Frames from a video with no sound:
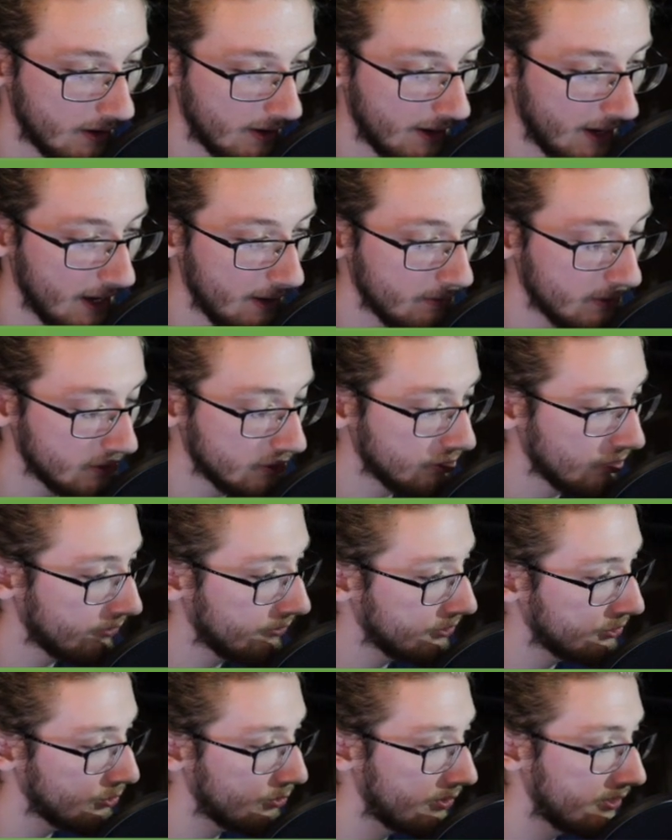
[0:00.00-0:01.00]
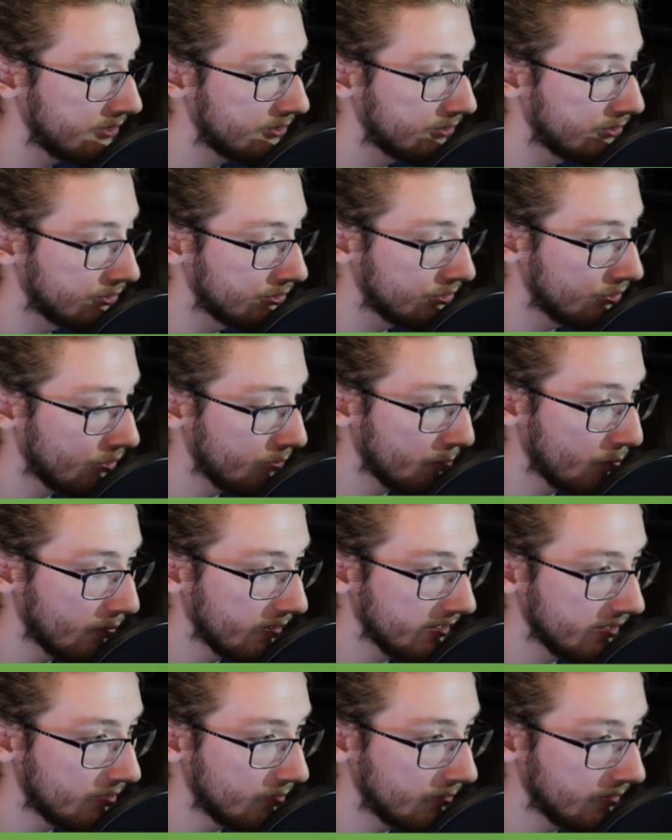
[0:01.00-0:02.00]
I have conservatory, so there's no
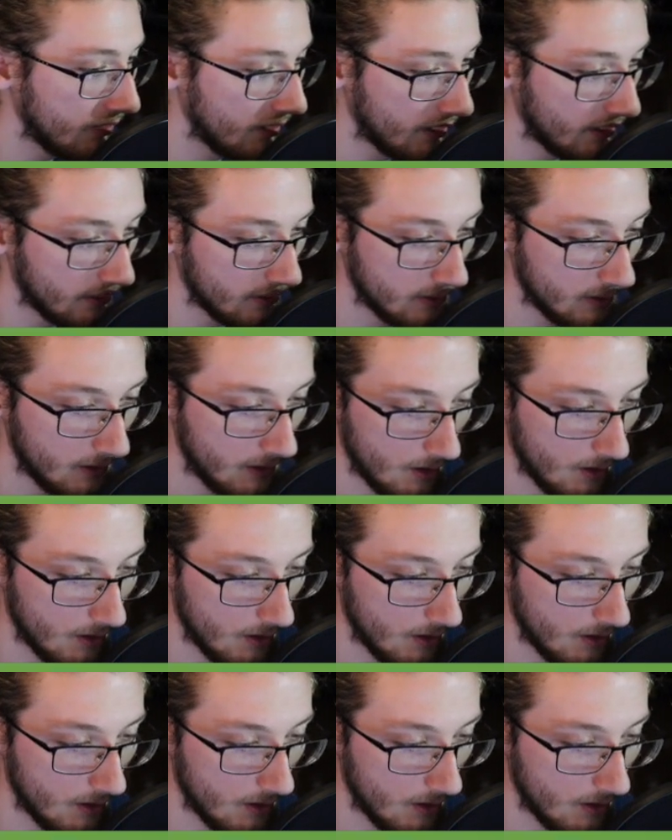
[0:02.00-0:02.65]
point in going there.